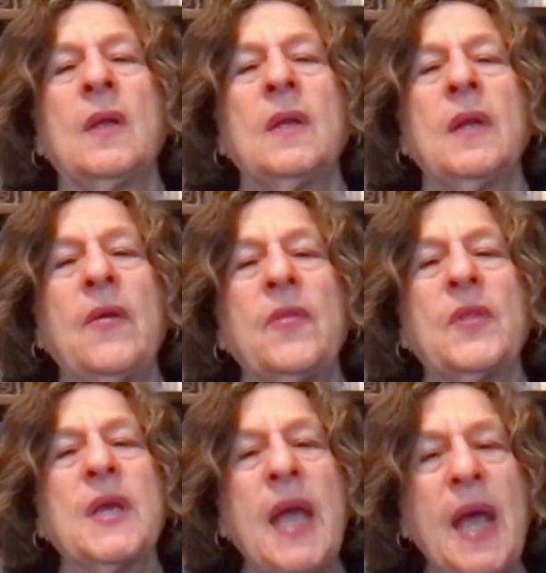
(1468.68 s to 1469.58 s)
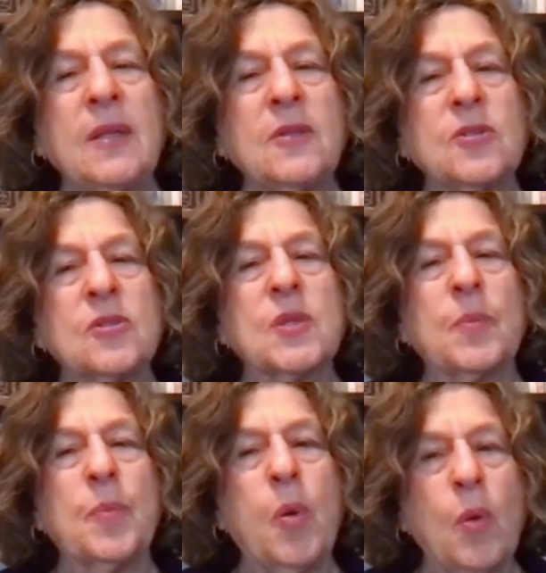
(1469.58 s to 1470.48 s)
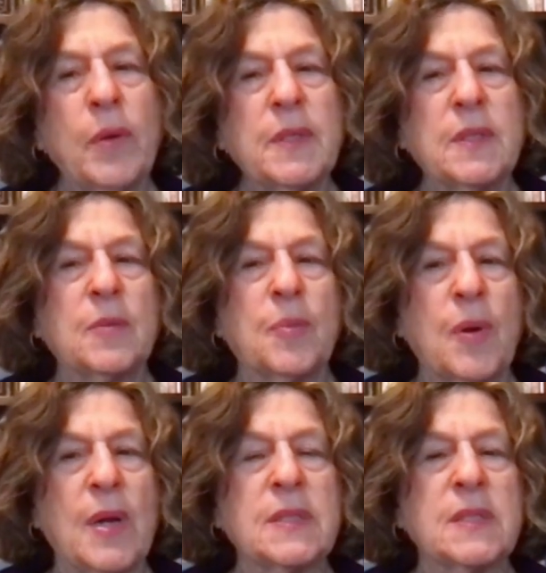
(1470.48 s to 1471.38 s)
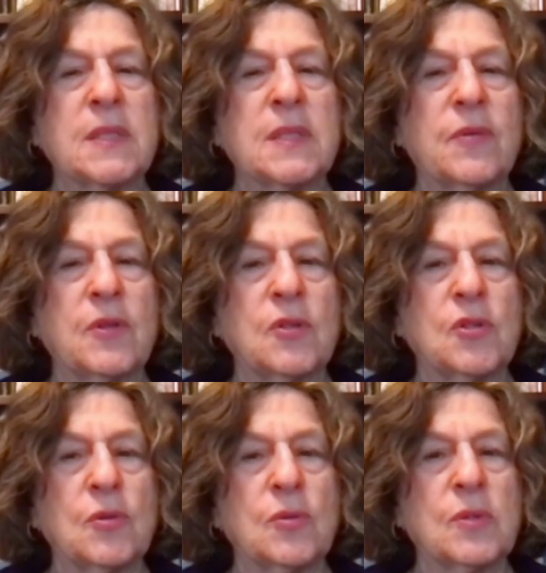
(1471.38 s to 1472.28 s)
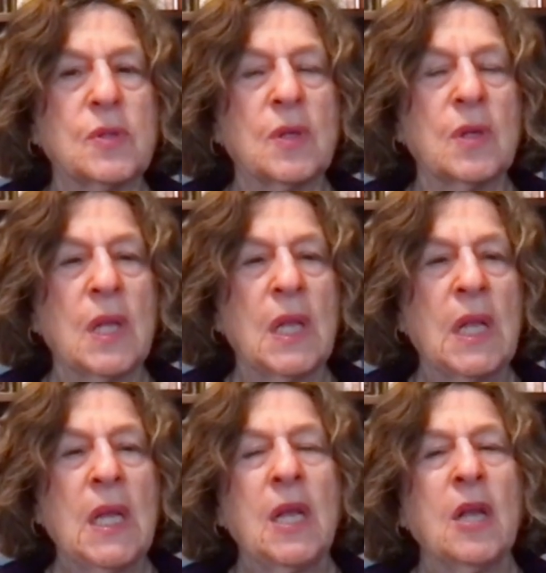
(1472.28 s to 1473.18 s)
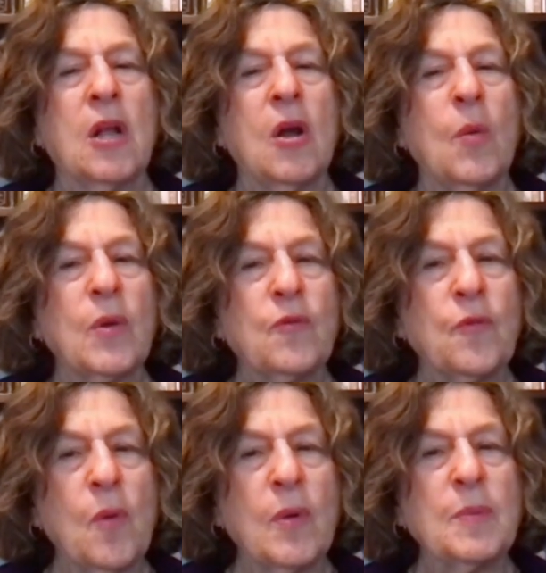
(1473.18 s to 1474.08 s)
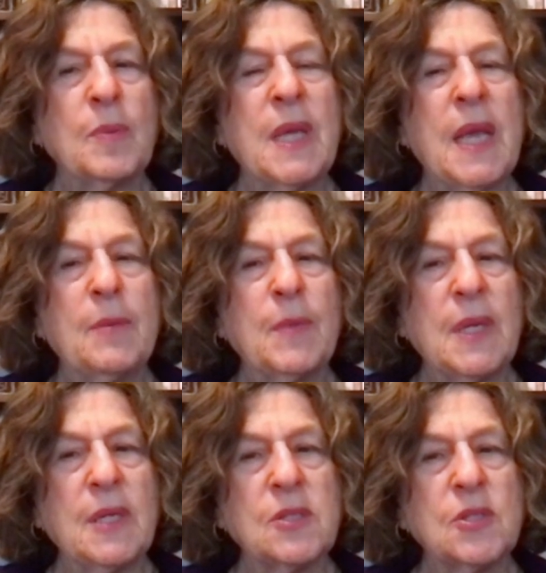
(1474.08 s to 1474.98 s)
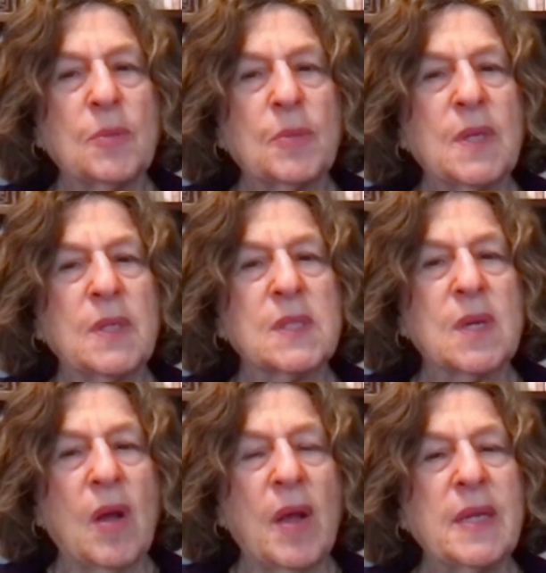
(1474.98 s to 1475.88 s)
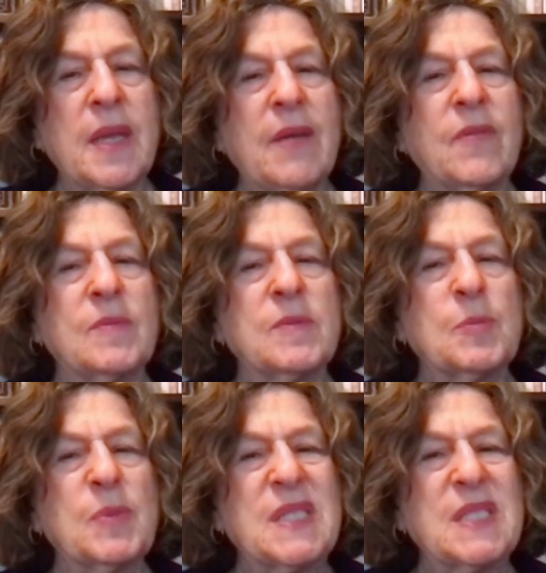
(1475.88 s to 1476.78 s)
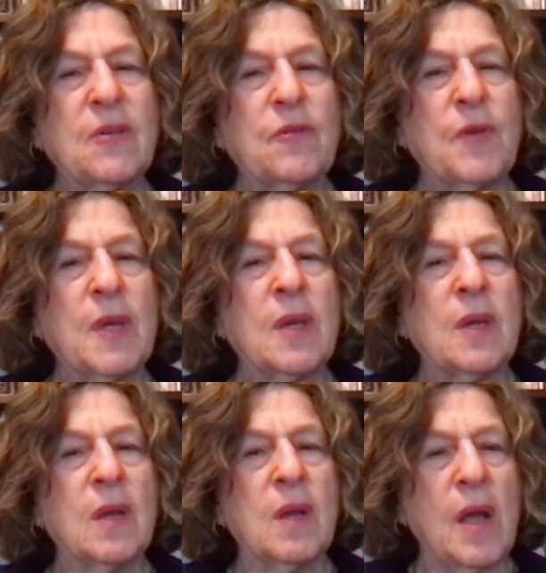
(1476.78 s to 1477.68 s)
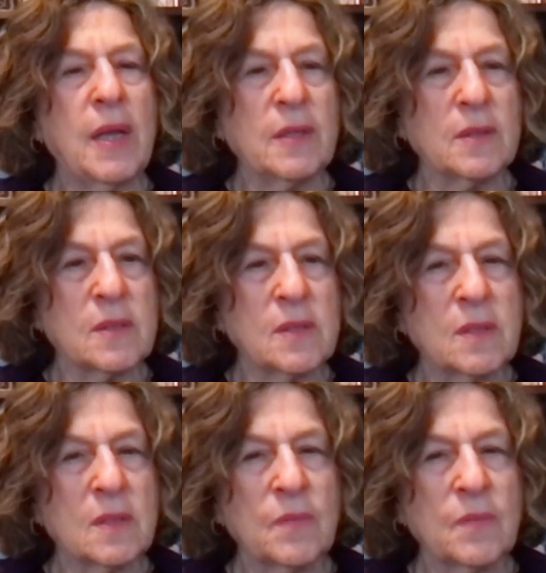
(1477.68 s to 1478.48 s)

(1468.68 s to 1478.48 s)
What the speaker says: Now, the calendar supported the process of the Jews. Going forward became easier because God gave them specific guidance.